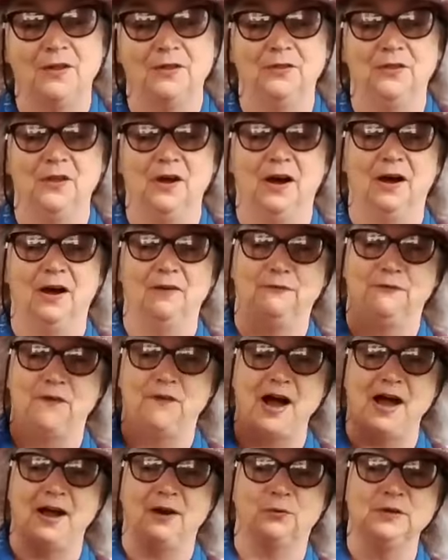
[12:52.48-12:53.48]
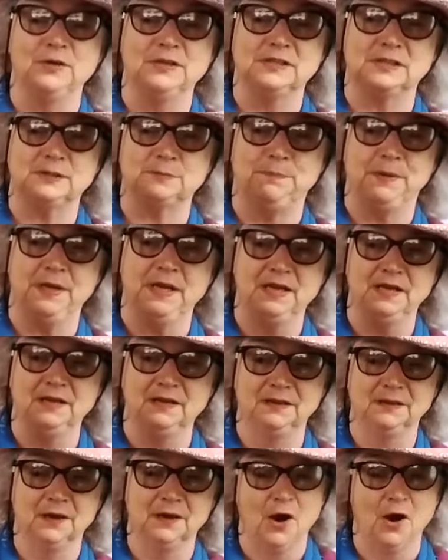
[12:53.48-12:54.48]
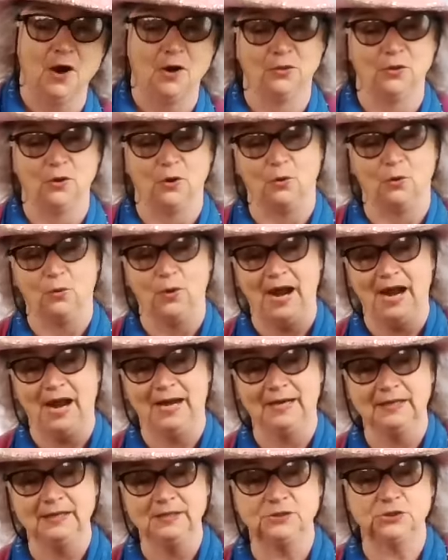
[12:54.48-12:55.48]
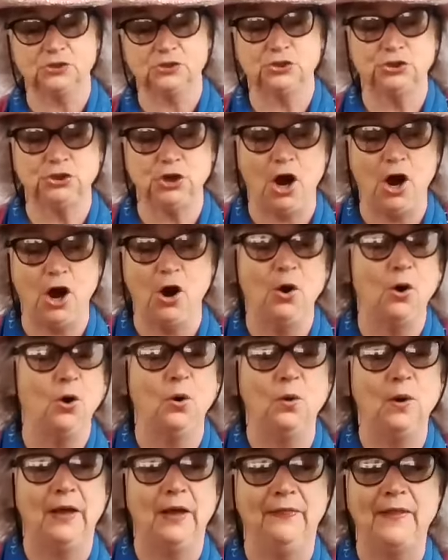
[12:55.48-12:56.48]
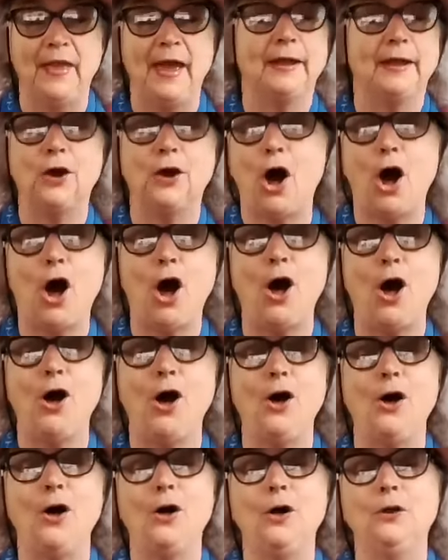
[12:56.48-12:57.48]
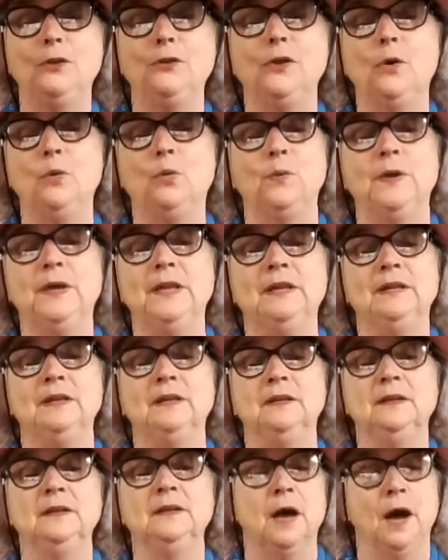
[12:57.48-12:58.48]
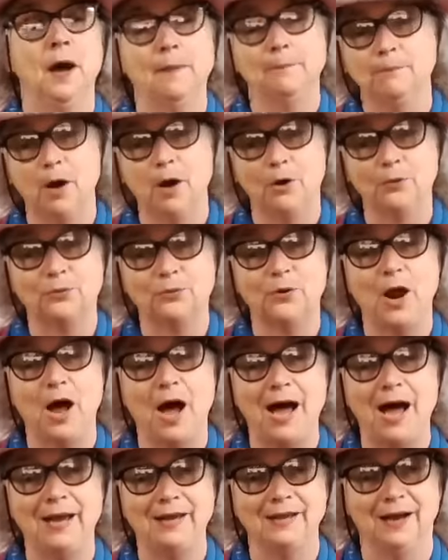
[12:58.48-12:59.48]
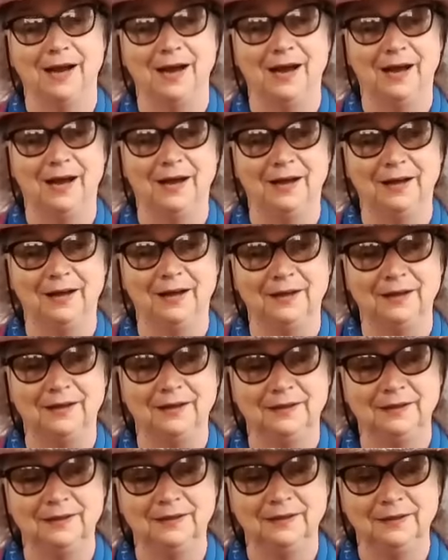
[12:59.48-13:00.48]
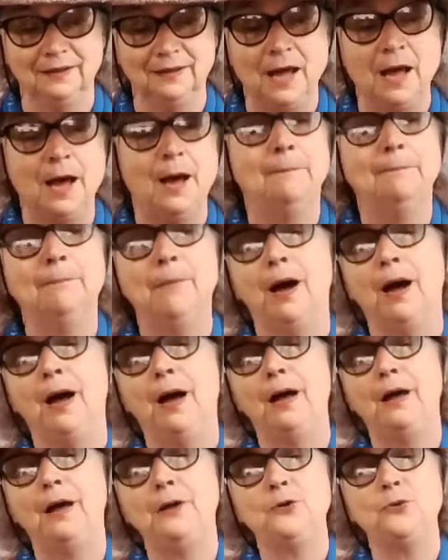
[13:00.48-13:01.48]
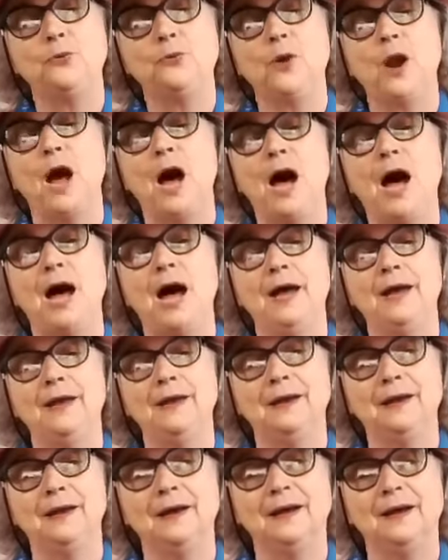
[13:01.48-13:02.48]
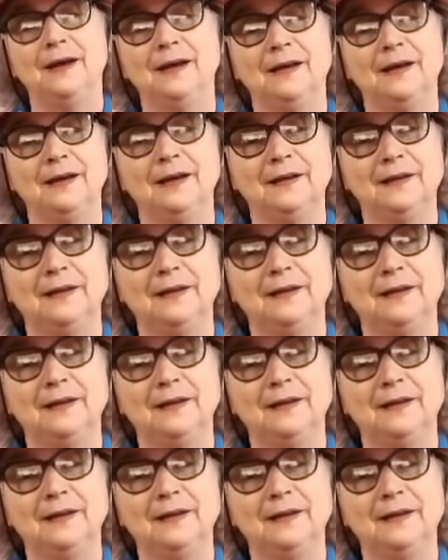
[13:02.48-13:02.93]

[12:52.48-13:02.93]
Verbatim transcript: The fire is Pete, the rain is Joe, and they call the wind Mariah, Mariah,